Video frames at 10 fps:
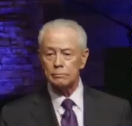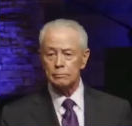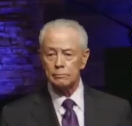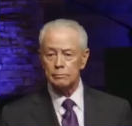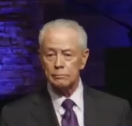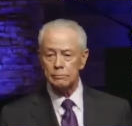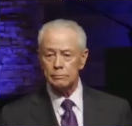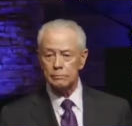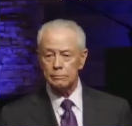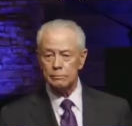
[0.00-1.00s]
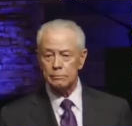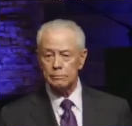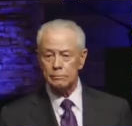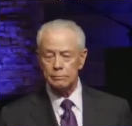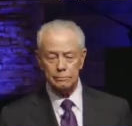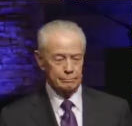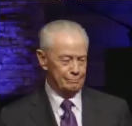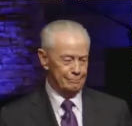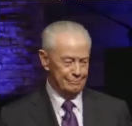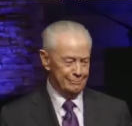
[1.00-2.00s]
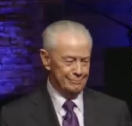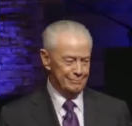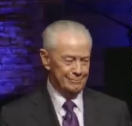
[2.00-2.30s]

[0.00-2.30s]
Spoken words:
(silence)